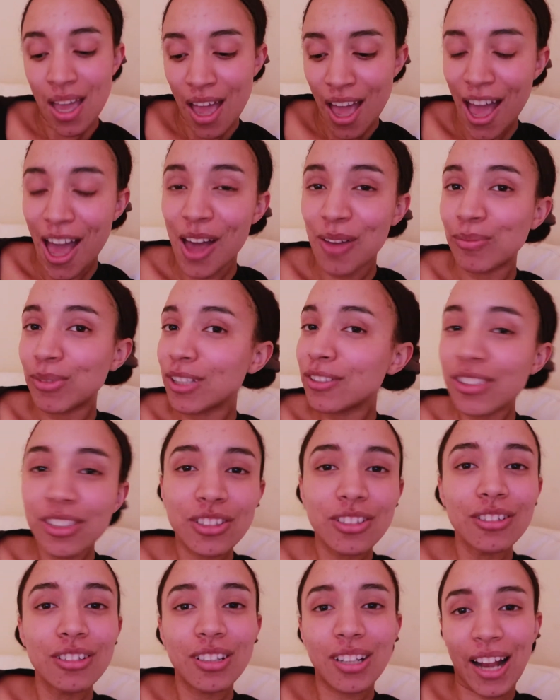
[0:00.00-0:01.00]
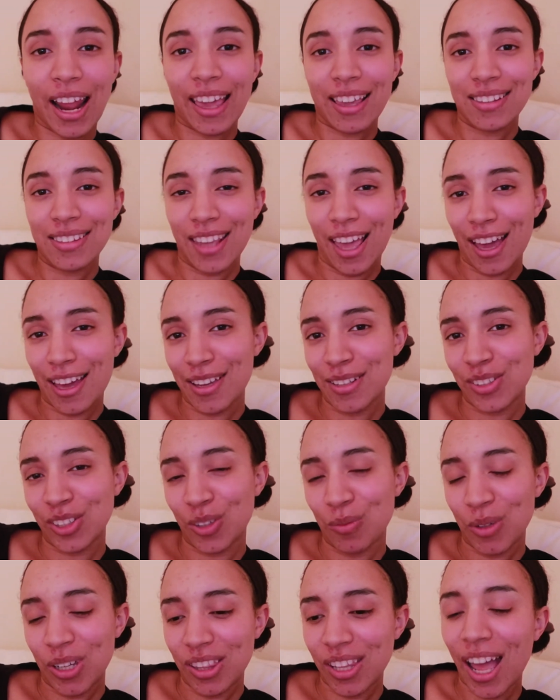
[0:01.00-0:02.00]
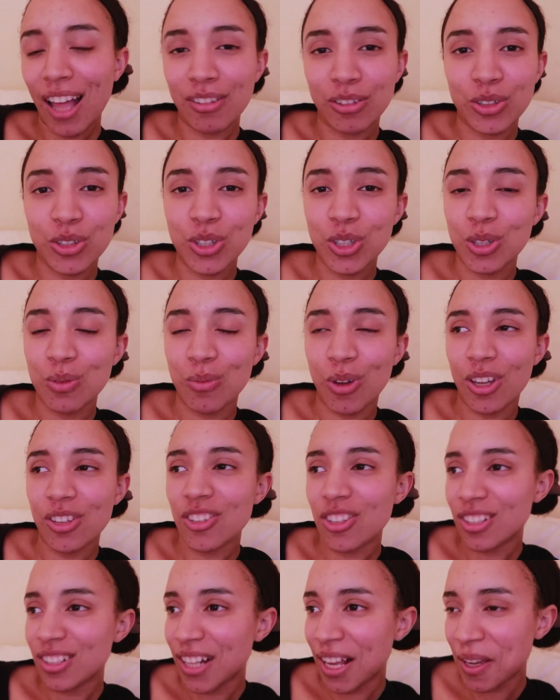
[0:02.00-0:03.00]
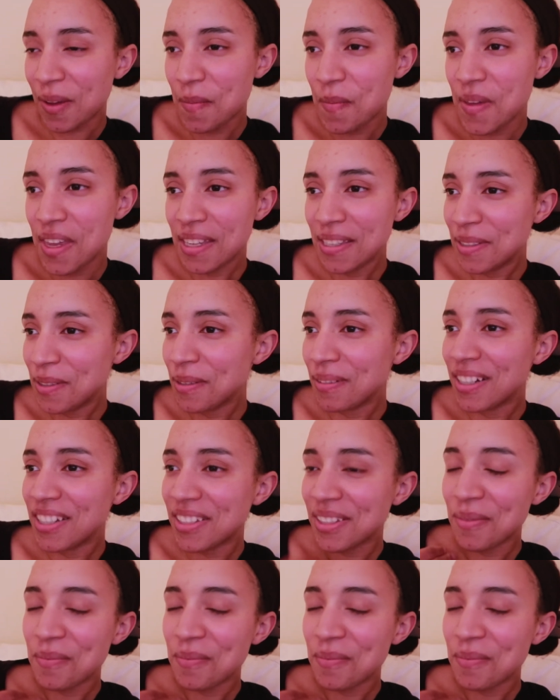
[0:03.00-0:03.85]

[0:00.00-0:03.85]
But if you do like sarcasm and adult humor, just like me, do watch